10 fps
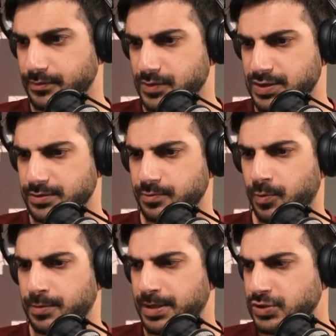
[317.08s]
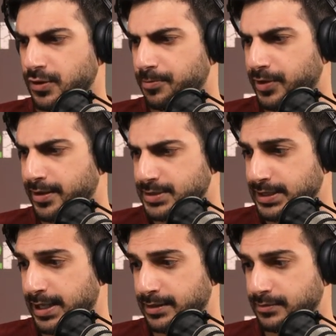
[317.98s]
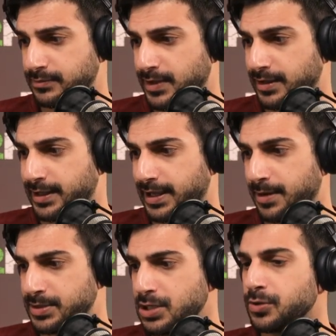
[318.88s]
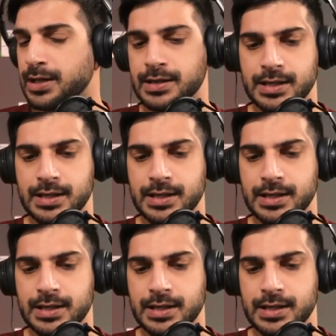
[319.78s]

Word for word: Just want to make sure I'm pronouncing that not like Amendola.